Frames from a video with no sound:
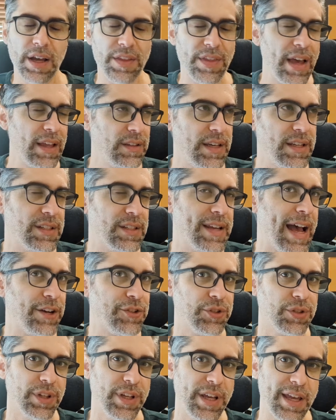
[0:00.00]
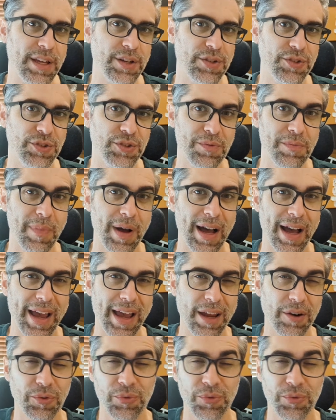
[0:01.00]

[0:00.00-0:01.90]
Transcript: that leads naturally into my